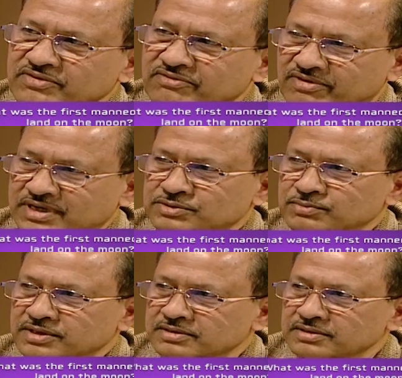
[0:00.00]
First
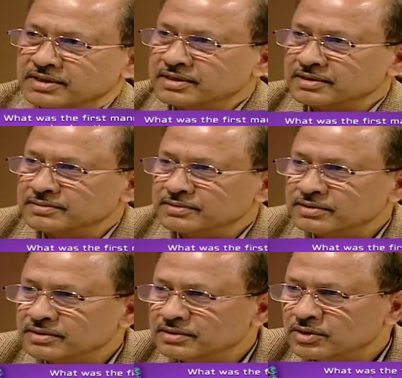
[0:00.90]
man, yeah?
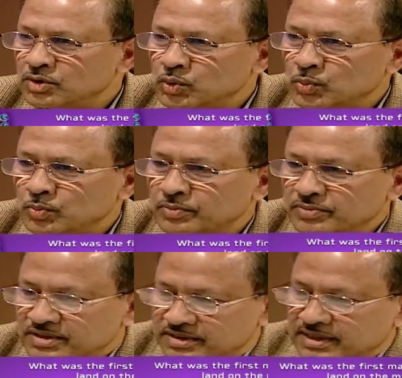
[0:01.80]

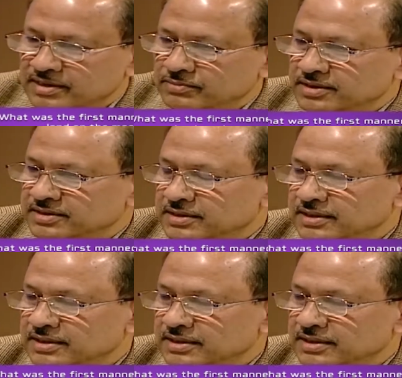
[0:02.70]
Second please.